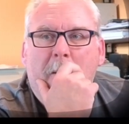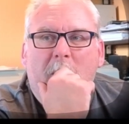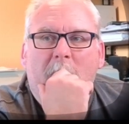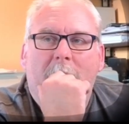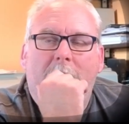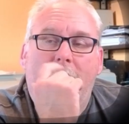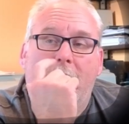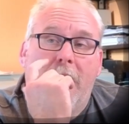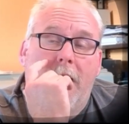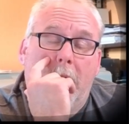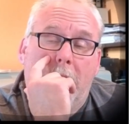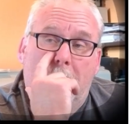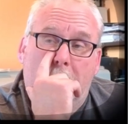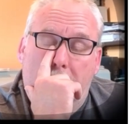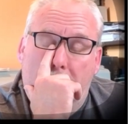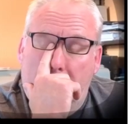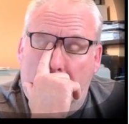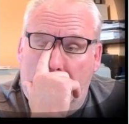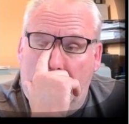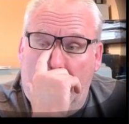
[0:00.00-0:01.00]

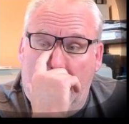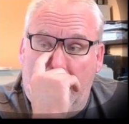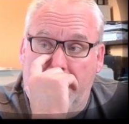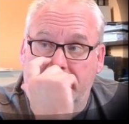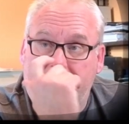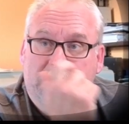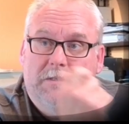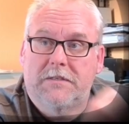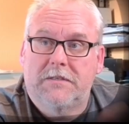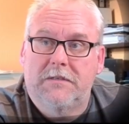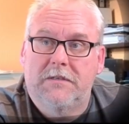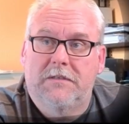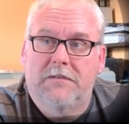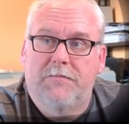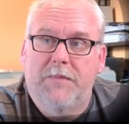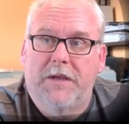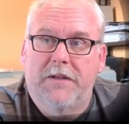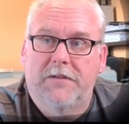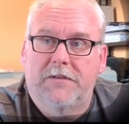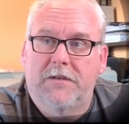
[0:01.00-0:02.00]
all this is
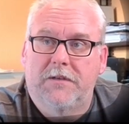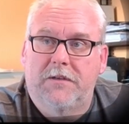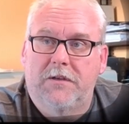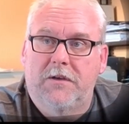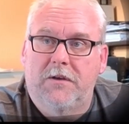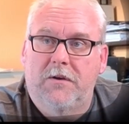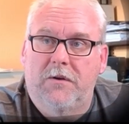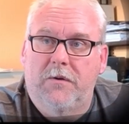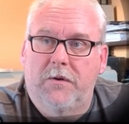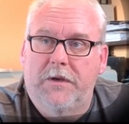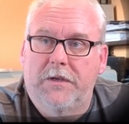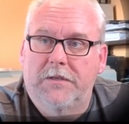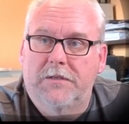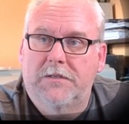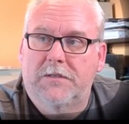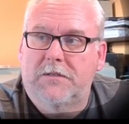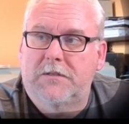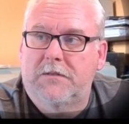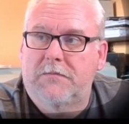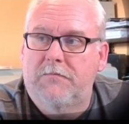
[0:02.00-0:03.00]
meant to do is
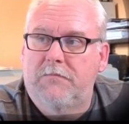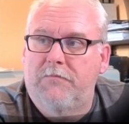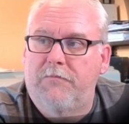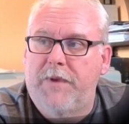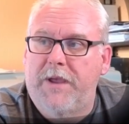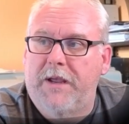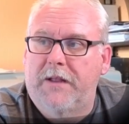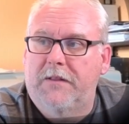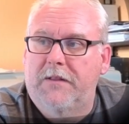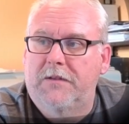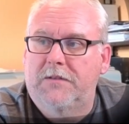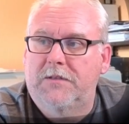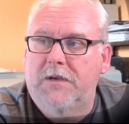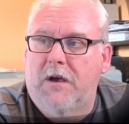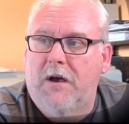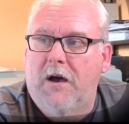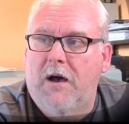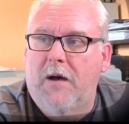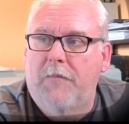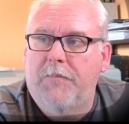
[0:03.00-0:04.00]
make the
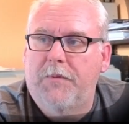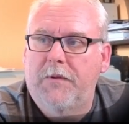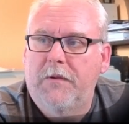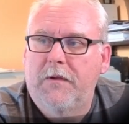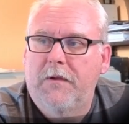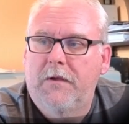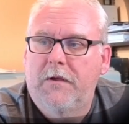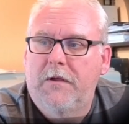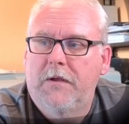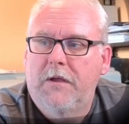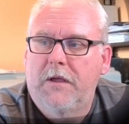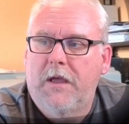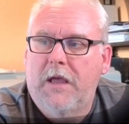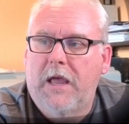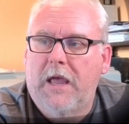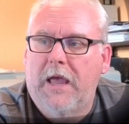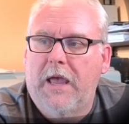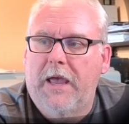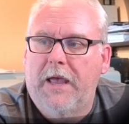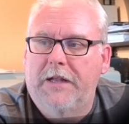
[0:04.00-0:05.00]
top
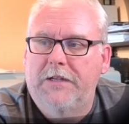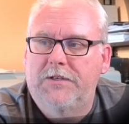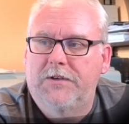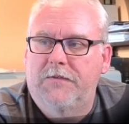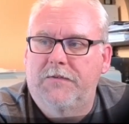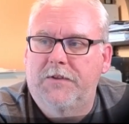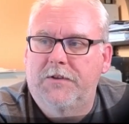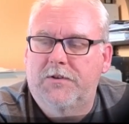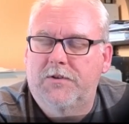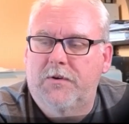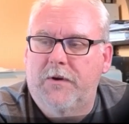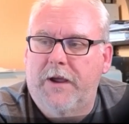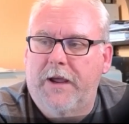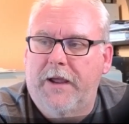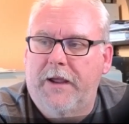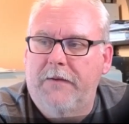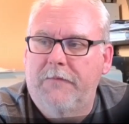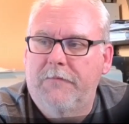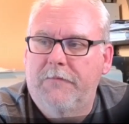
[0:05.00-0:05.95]
edge of the tray.